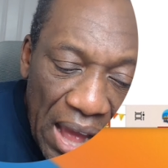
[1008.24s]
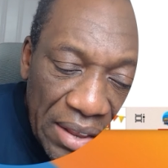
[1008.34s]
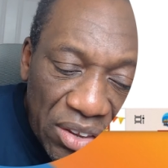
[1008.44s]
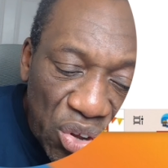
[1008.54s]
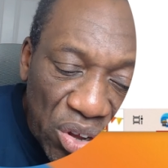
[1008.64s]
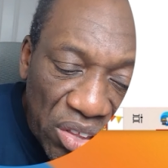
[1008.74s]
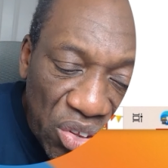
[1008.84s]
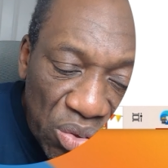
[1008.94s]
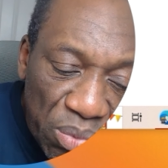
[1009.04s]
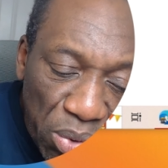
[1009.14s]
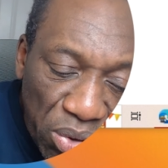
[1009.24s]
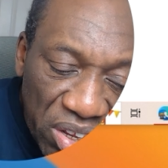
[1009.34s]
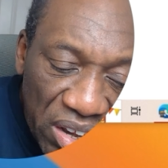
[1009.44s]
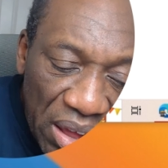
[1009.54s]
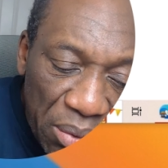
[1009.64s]
And you can
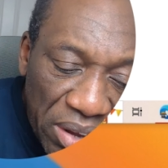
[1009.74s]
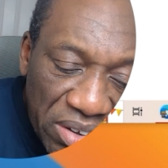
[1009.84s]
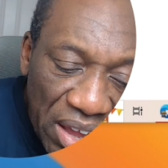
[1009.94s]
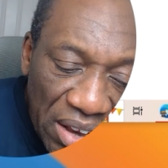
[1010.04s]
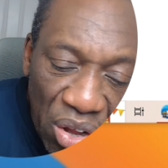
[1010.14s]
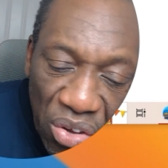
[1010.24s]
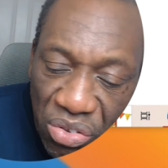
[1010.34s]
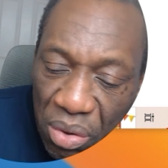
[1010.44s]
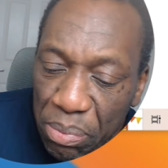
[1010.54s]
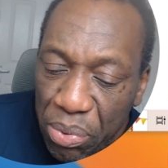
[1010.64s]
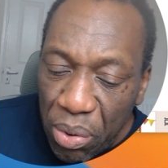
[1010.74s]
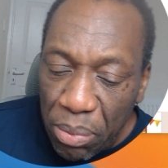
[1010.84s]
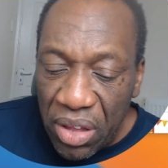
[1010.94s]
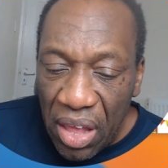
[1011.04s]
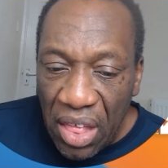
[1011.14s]
multi-language and custom
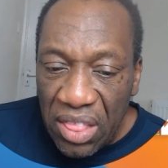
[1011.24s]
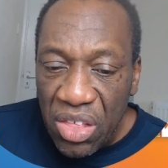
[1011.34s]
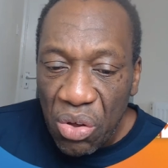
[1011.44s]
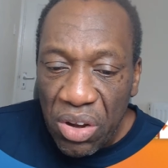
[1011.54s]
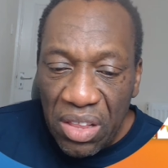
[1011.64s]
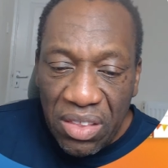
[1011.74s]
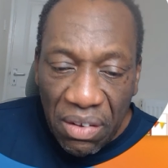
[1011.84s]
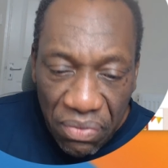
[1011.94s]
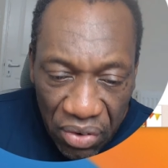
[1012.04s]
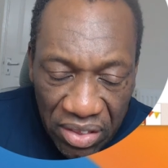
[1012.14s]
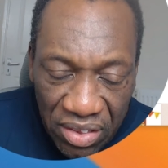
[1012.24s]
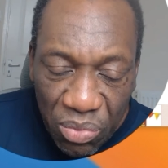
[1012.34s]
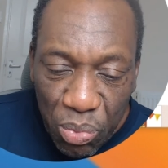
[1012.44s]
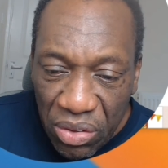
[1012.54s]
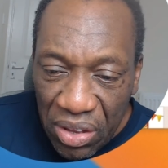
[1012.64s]
prompts. The only
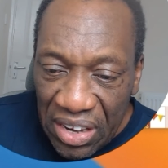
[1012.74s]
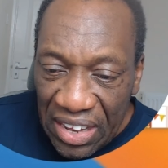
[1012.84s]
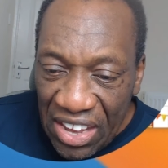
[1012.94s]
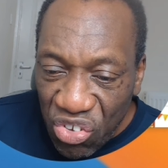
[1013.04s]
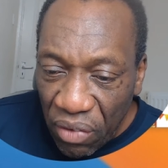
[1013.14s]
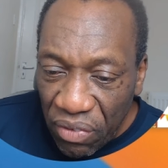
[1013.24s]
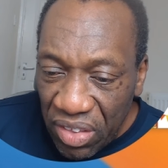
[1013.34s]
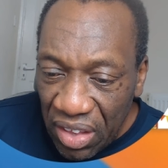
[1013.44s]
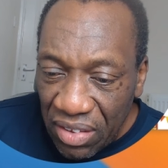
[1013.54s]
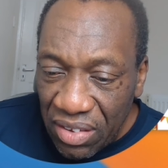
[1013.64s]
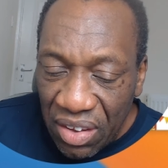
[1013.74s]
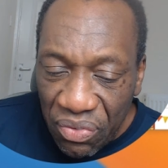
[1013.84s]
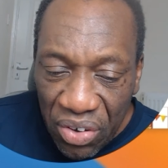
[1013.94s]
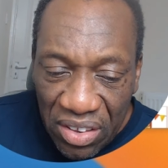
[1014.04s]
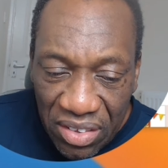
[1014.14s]
difference between each of these
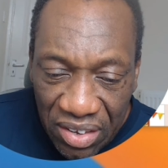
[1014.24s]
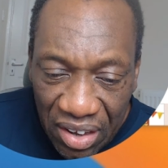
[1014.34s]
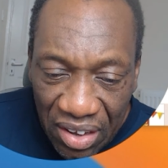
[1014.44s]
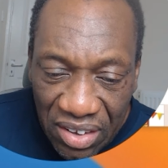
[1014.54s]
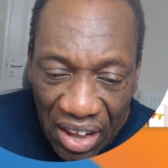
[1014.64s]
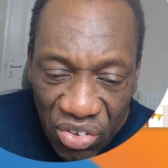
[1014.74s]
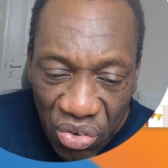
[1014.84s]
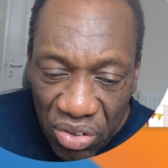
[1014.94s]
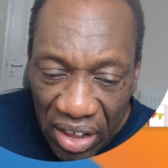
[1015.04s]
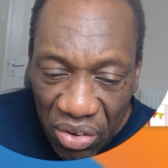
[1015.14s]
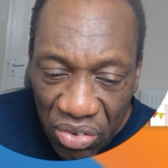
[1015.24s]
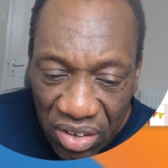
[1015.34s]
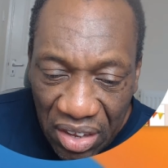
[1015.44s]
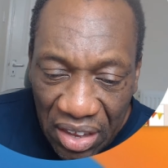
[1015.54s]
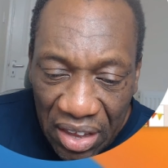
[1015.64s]
different tiers, like you
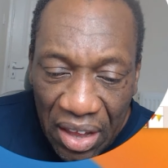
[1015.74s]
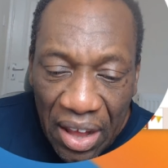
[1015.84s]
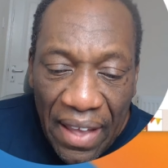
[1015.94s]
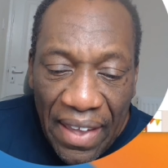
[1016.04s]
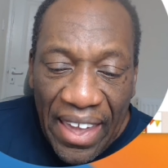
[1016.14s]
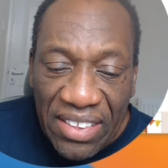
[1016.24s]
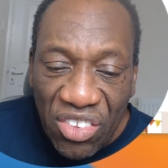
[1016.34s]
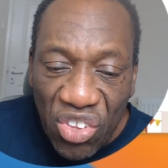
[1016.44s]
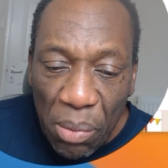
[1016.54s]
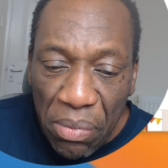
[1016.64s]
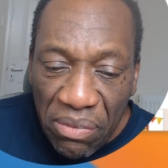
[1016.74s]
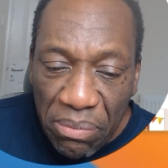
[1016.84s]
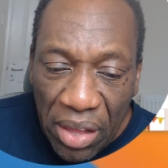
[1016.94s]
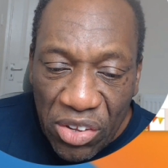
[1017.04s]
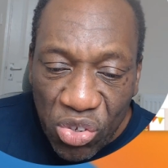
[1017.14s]
see here, is the number
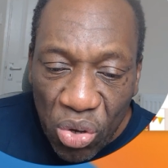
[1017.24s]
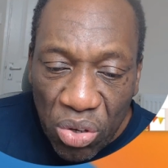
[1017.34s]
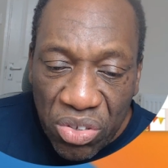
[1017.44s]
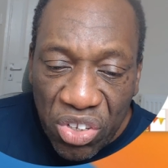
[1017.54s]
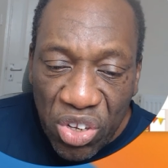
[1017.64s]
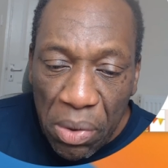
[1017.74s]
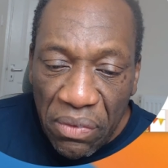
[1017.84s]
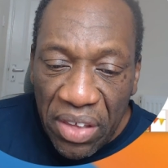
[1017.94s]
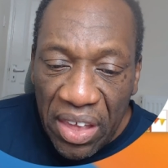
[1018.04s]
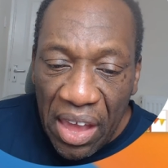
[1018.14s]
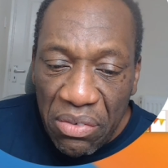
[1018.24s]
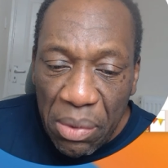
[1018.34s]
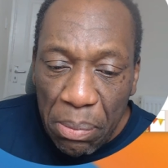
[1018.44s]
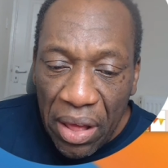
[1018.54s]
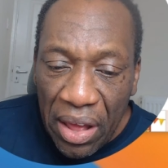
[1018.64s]
of mentions, the number of AI
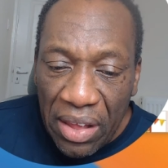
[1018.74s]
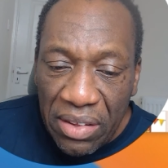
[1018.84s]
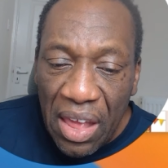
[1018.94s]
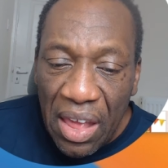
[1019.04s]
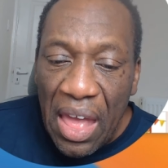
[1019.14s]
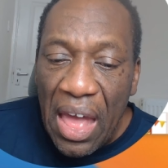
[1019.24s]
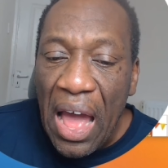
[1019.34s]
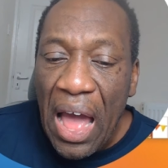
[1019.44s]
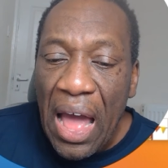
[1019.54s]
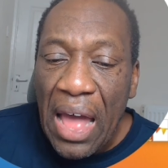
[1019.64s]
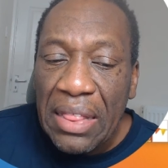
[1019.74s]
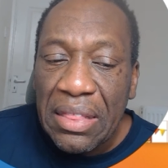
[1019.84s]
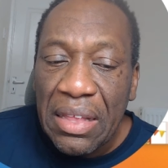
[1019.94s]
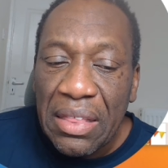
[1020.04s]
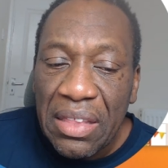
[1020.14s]
replies,
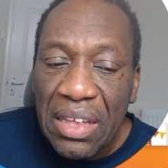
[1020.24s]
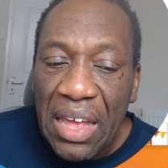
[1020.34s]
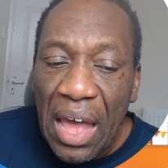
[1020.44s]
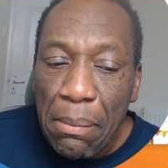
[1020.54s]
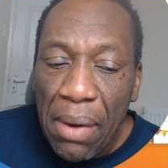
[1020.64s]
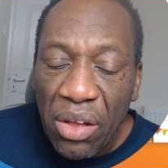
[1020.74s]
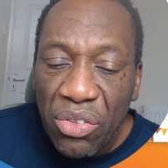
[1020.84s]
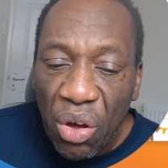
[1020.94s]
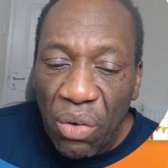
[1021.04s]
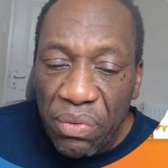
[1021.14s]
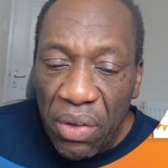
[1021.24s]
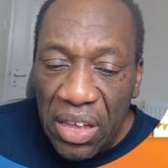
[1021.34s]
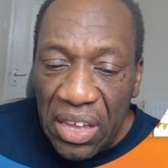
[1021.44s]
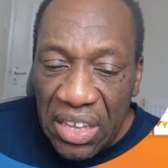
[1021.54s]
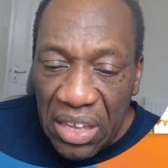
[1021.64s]
and the amount of
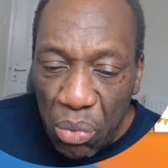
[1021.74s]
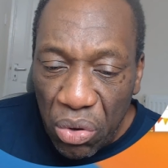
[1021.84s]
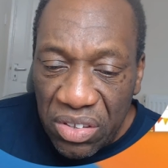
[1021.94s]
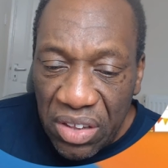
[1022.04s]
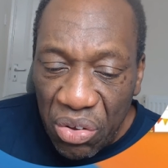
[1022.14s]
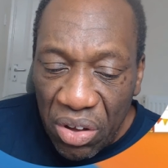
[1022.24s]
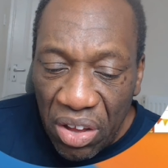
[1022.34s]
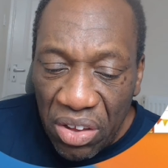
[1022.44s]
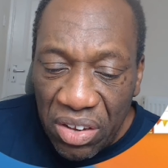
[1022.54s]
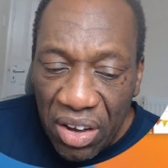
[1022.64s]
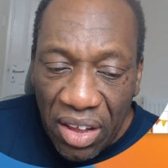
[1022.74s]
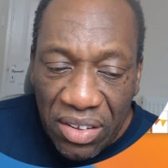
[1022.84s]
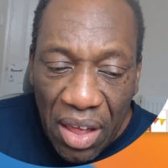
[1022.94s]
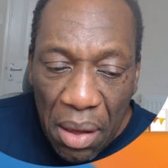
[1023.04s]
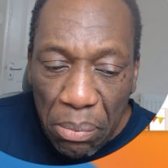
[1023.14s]
keywords that you can utilize.